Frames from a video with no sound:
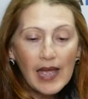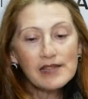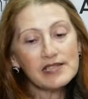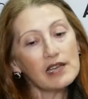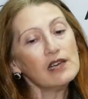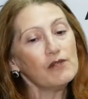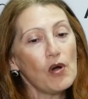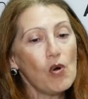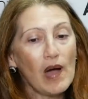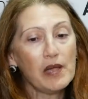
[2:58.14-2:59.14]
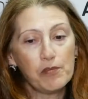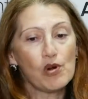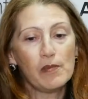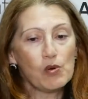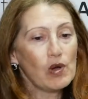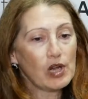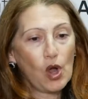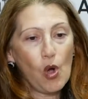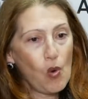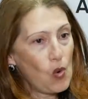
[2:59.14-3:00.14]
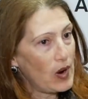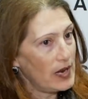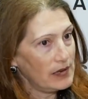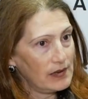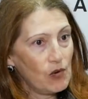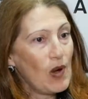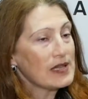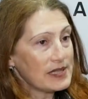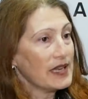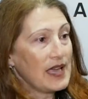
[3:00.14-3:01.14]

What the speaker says: And second of all, I probably want to go and once I